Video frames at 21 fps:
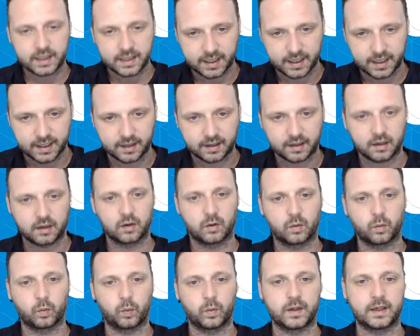in,
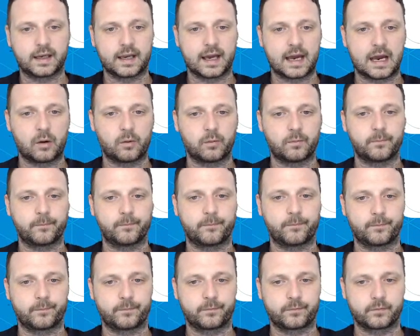week out.
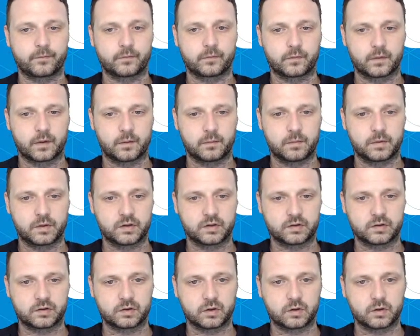Let me just
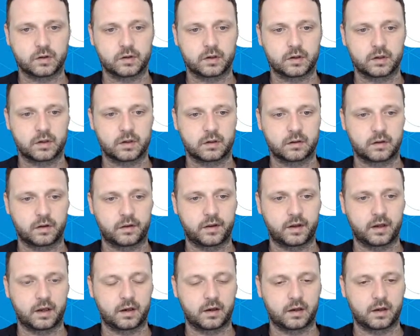show you the
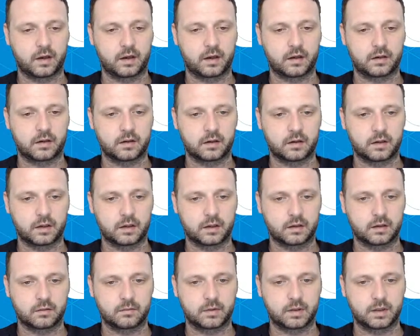thing I had earlier.
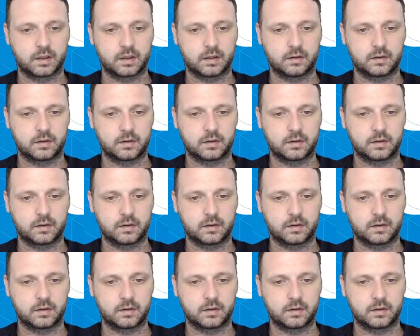Let me keep